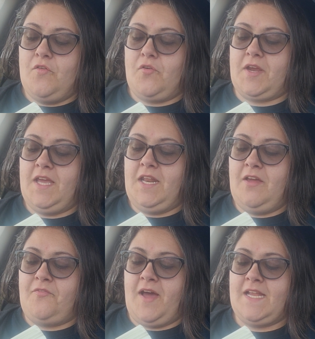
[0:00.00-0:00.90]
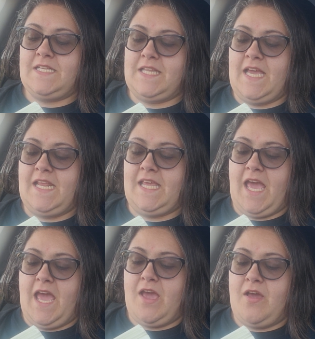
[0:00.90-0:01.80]
For again I find a lady
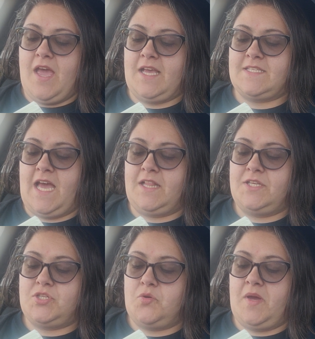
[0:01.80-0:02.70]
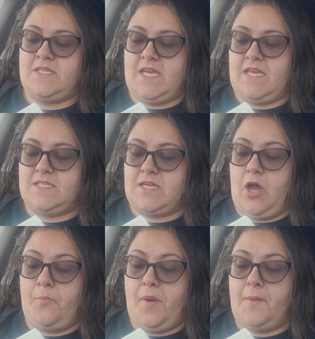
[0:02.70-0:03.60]
gay, exactly to my taste.
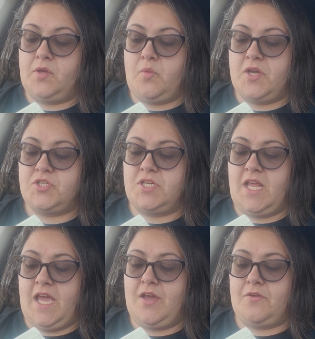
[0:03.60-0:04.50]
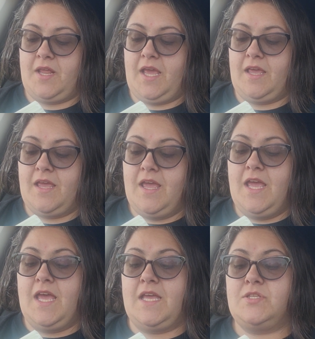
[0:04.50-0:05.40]
I'll pop the question, a or nay,
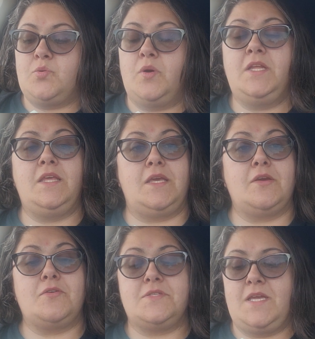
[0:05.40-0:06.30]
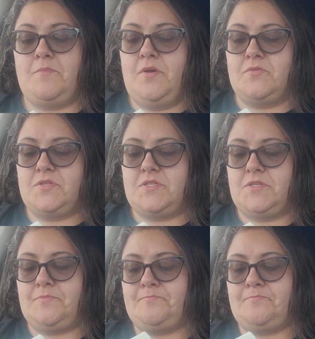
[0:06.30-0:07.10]
in 20 years at most.